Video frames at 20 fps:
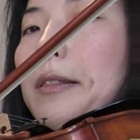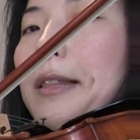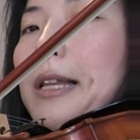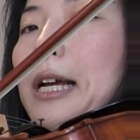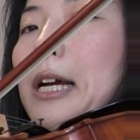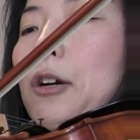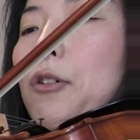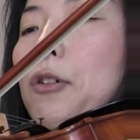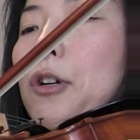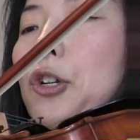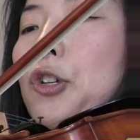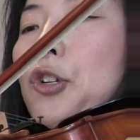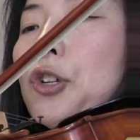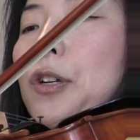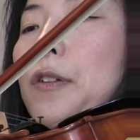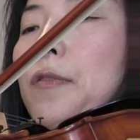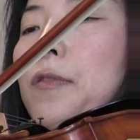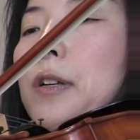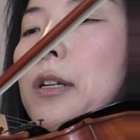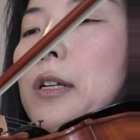Now we're
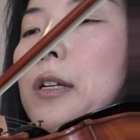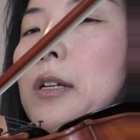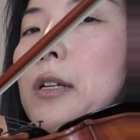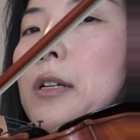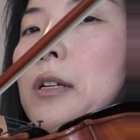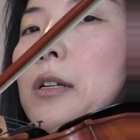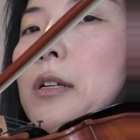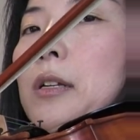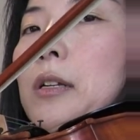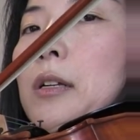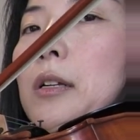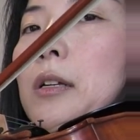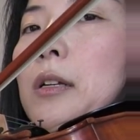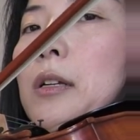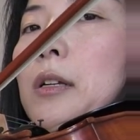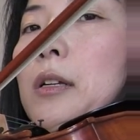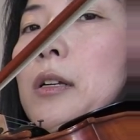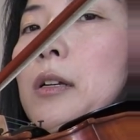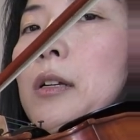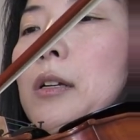shifting,
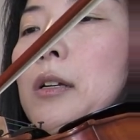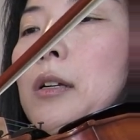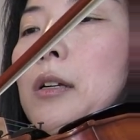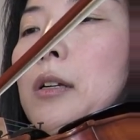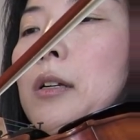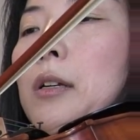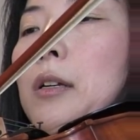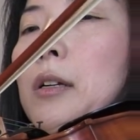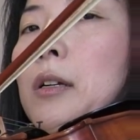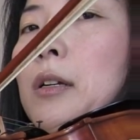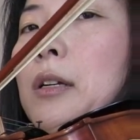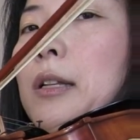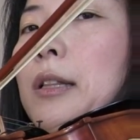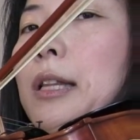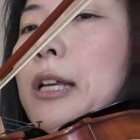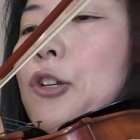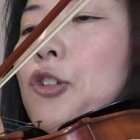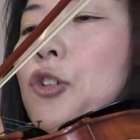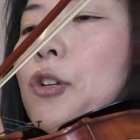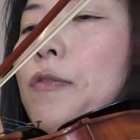
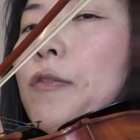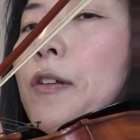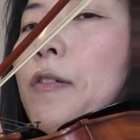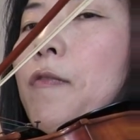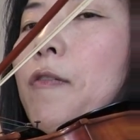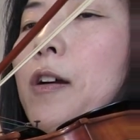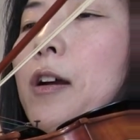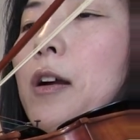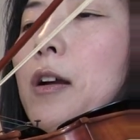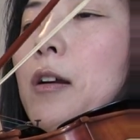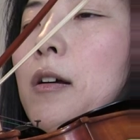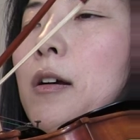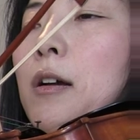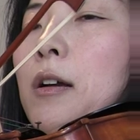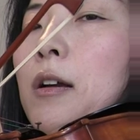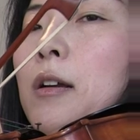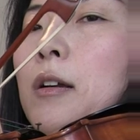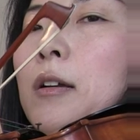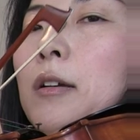then shifting will go.